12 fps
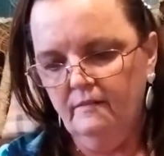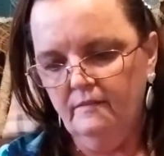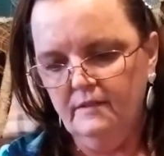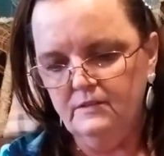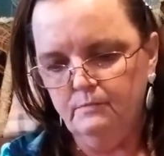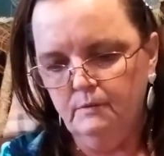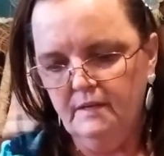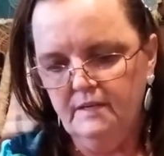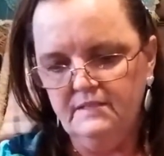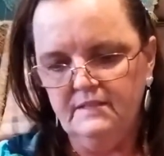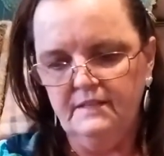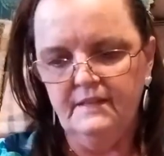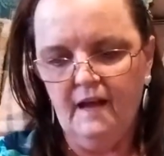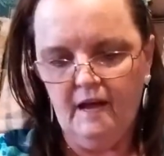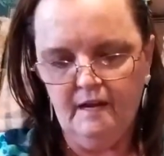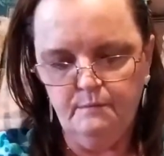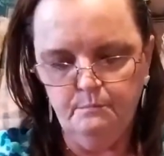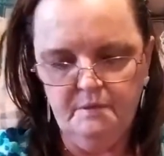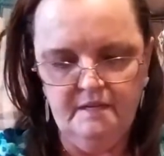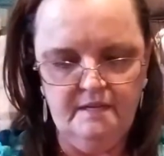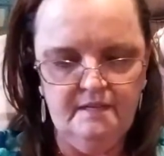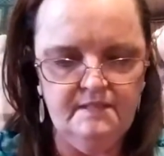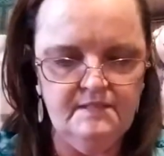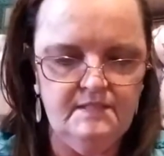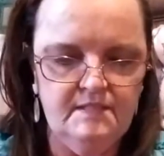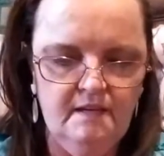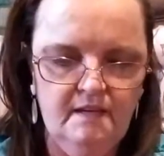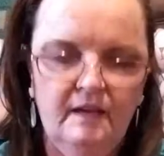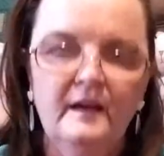This one is a nine piece